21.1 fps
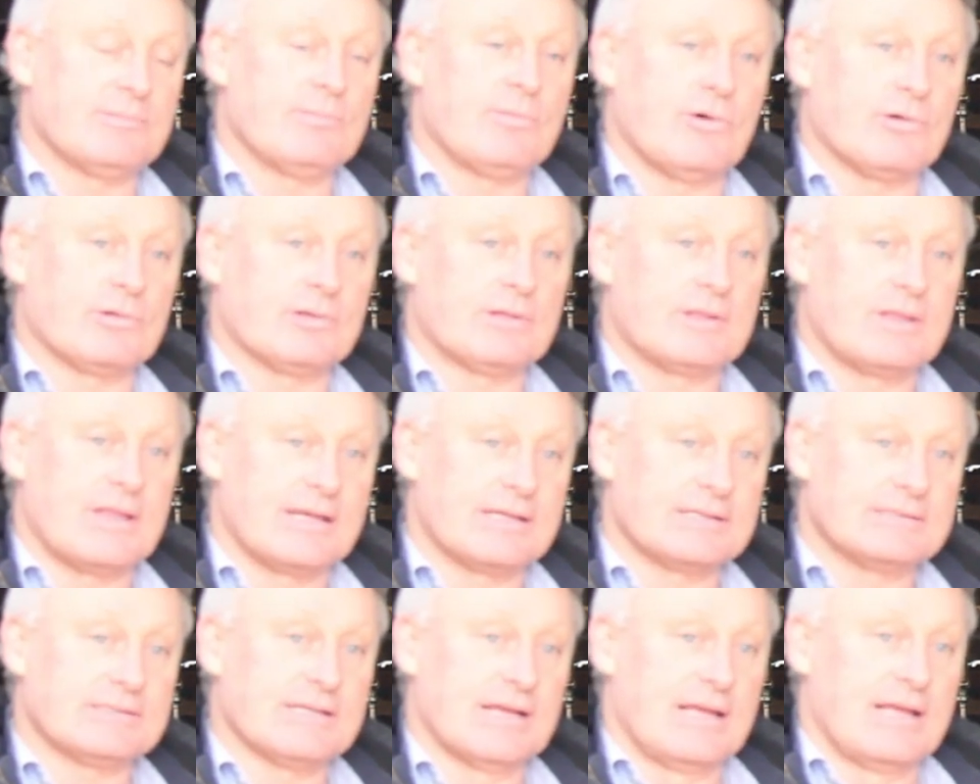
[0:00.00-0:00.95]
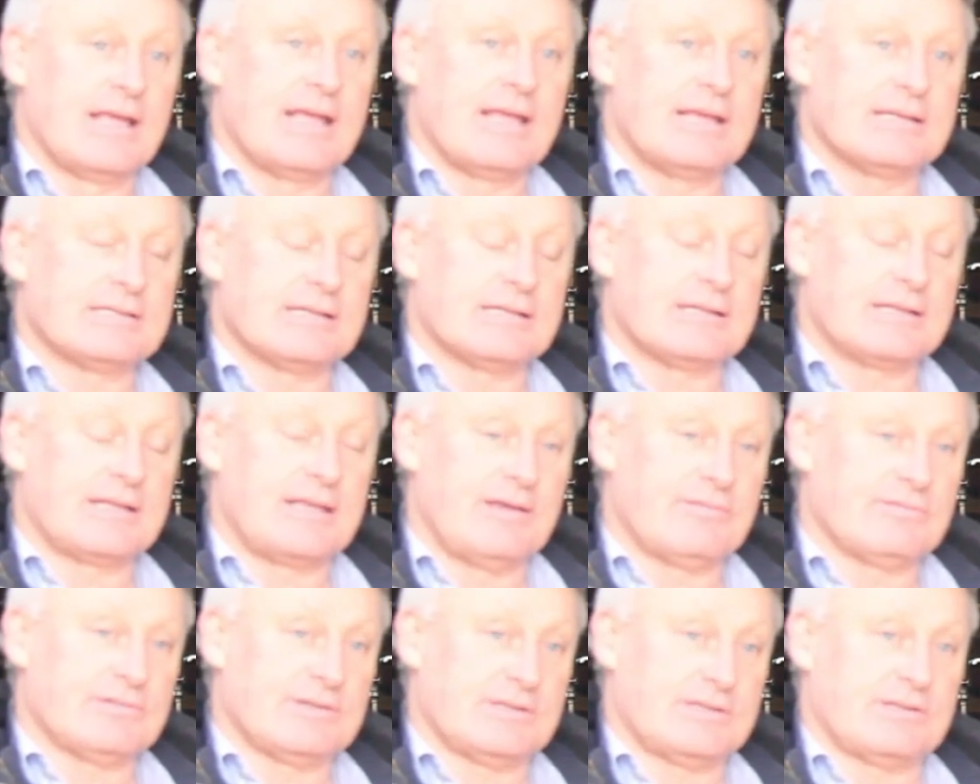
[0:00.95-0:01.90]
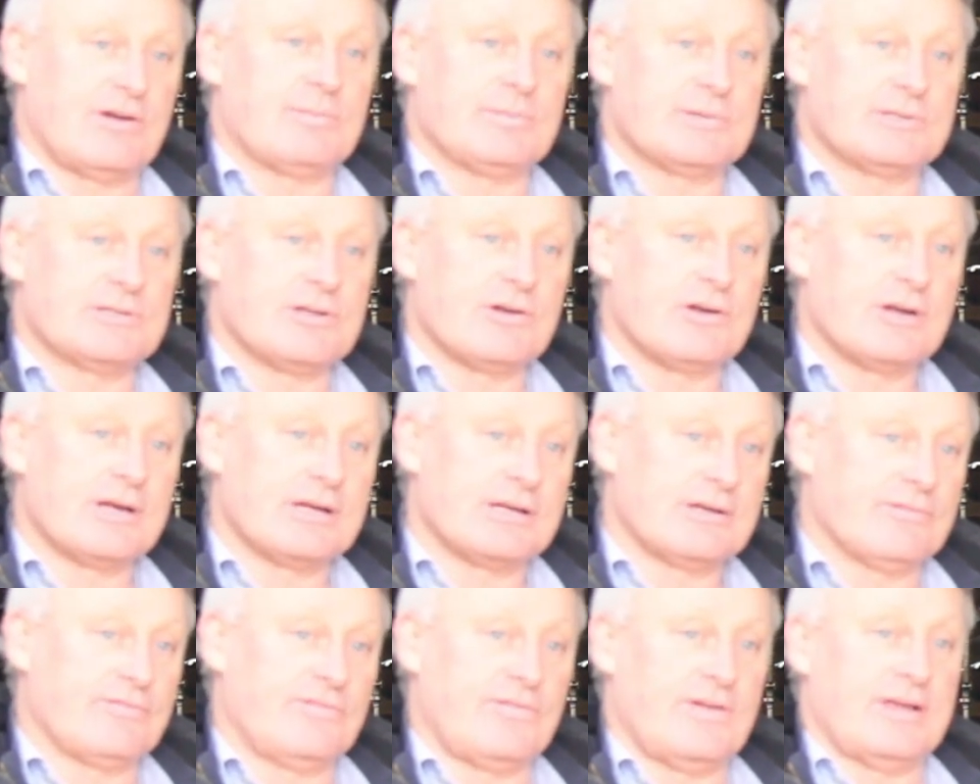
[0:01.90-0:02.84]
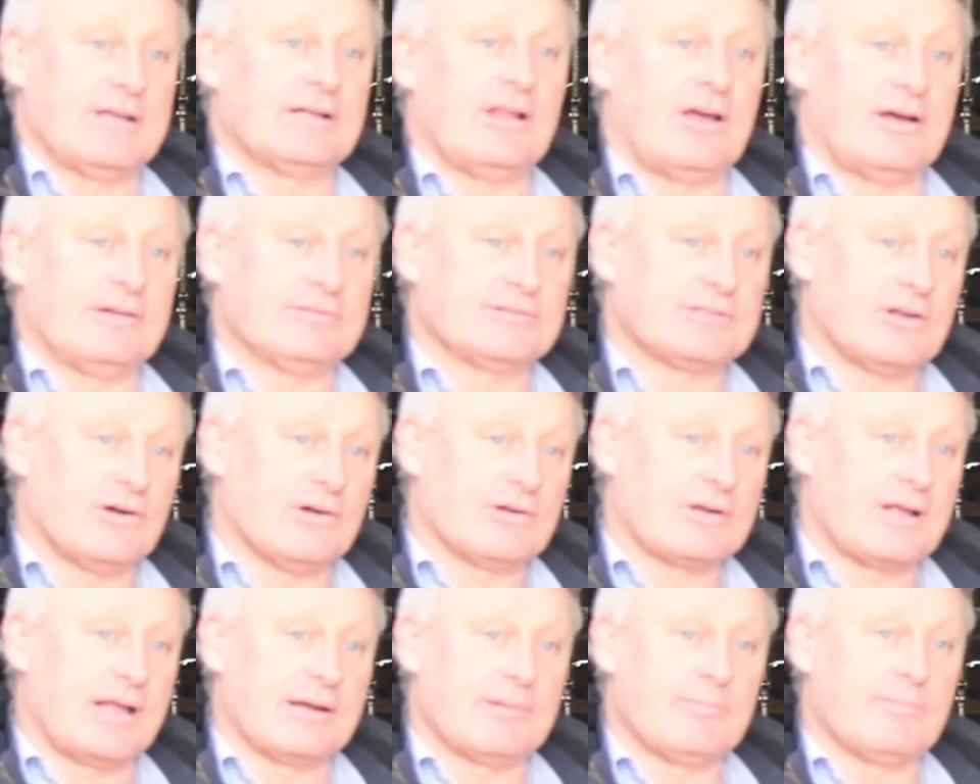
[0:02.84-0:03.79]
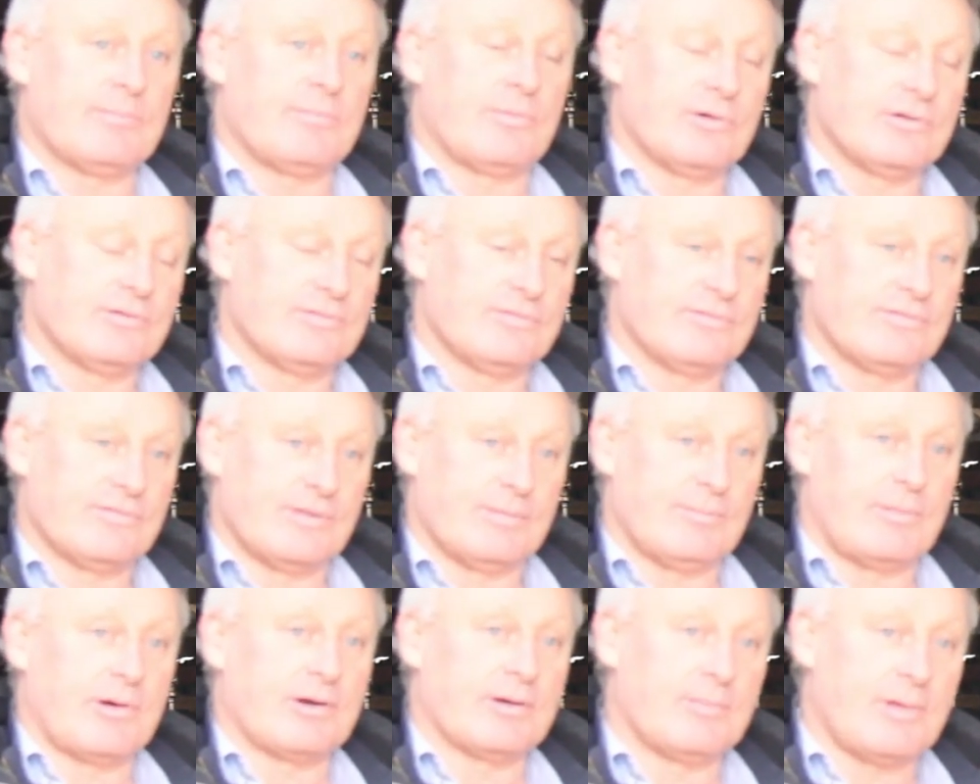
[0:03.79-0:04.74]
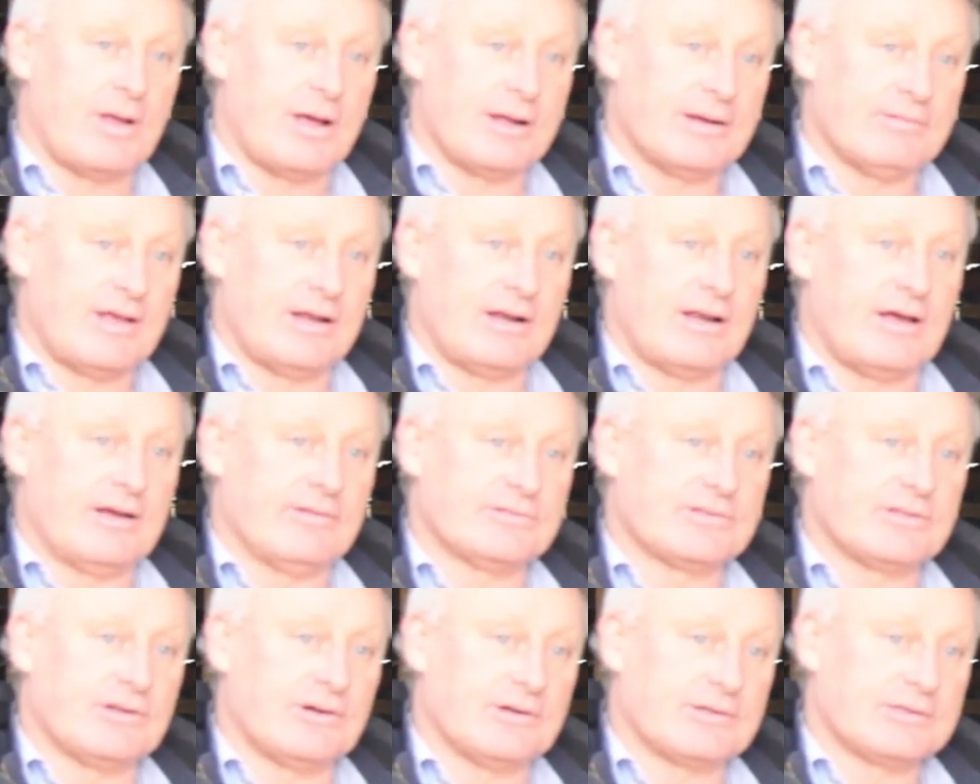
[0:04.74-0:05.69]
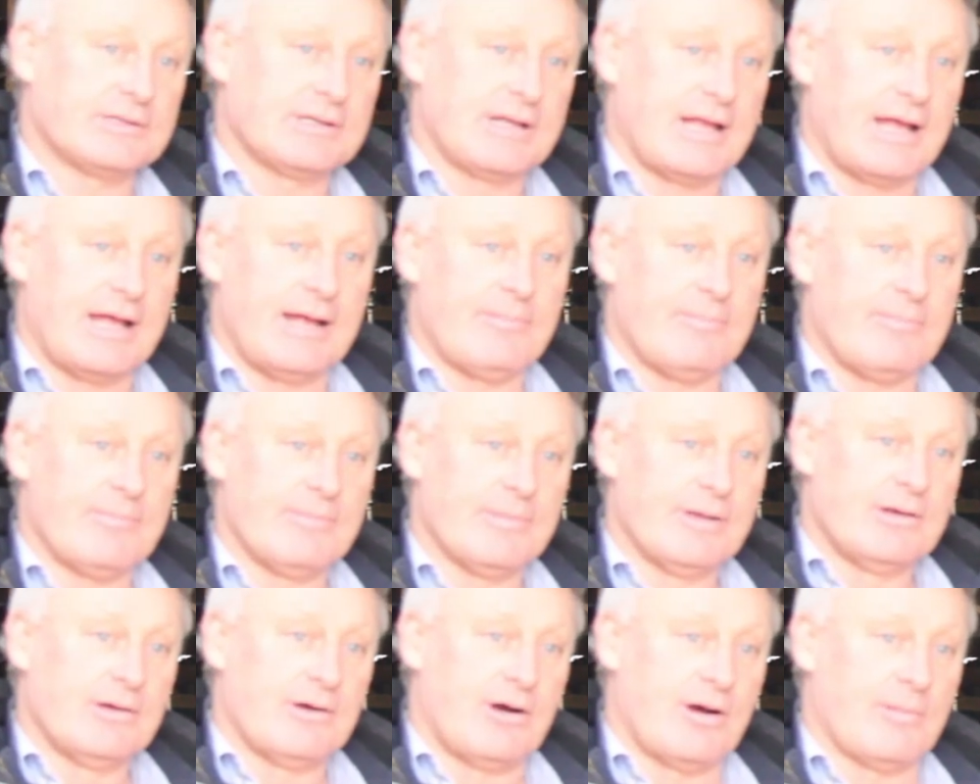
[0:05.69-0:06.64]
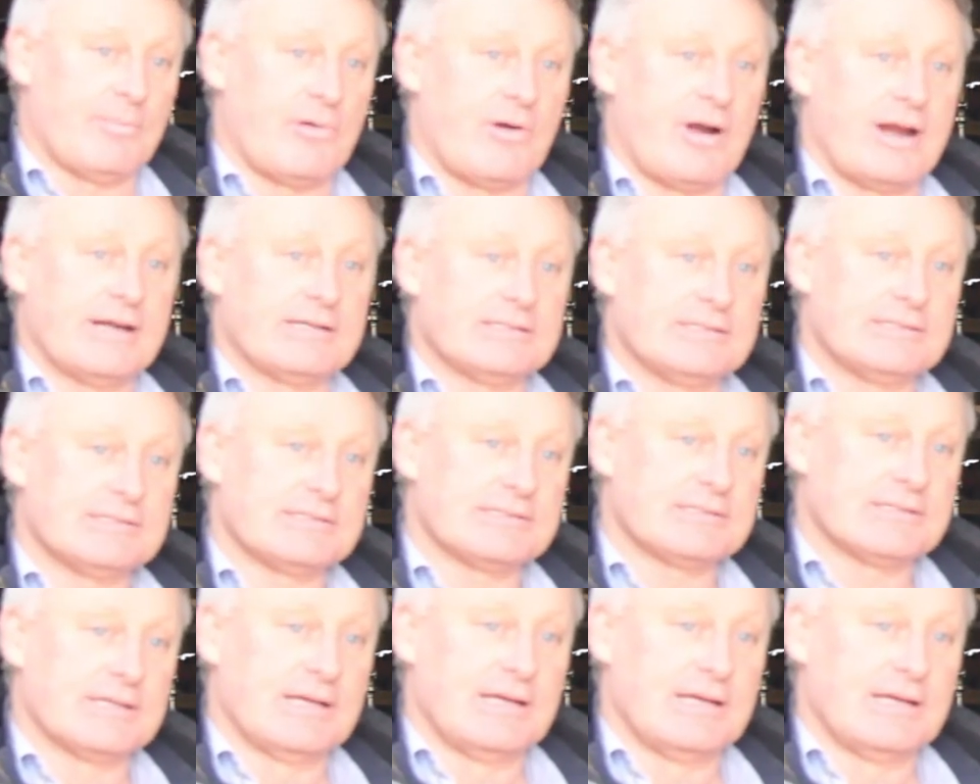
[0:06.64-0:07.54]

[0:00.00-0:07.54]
important things, is it gives us an opportunity to feed livestock and improve the bottom line of our livestock operations.